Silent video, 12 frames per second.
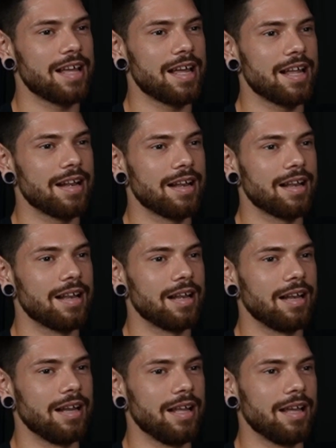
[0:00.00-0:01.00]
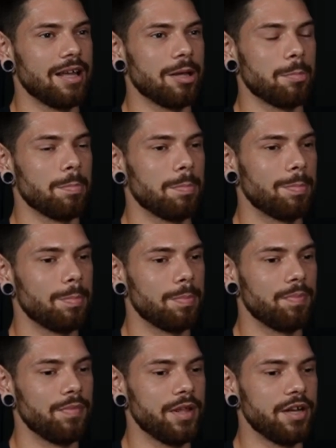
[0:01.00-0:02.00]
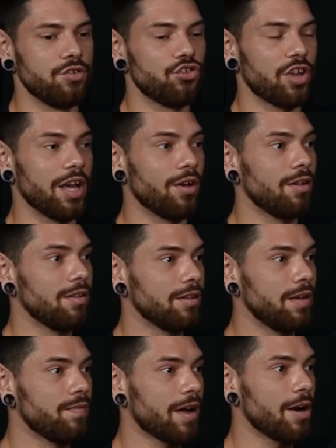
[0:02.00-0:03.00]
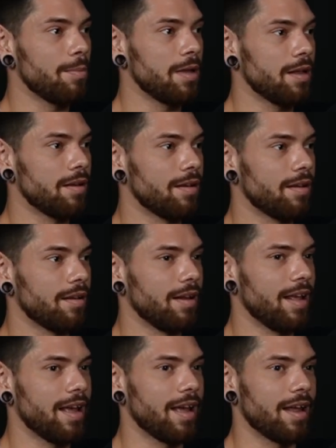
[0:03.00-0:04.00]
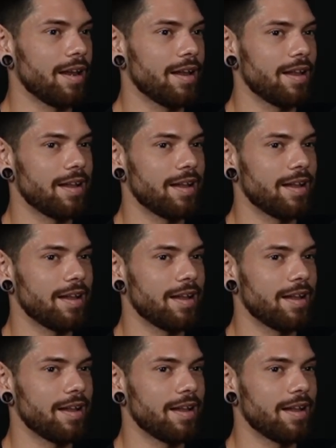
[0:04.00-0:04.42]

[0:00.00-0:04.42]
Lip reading: that in a jail environment, and